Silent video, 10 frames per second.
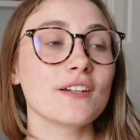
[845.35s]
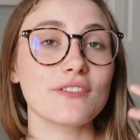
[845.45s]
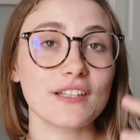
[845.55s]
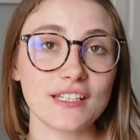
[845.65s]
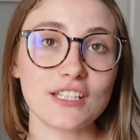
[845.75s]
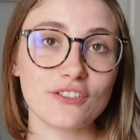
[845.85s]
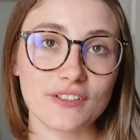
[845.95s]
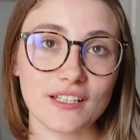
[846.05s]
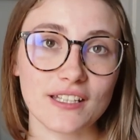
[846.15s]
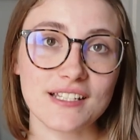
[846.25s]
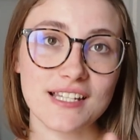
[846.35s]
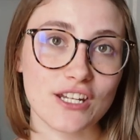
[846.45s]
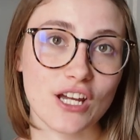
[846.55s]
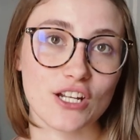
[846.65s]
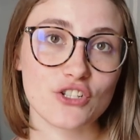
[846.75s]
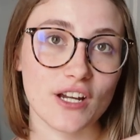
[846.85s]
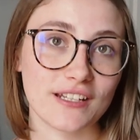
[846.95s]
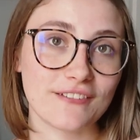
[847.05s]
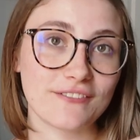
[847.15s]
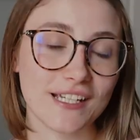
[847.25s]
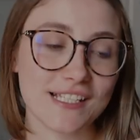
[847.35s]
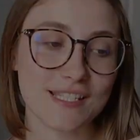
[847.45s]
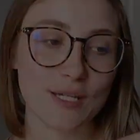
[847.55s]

feeling your feelings and not trying to fix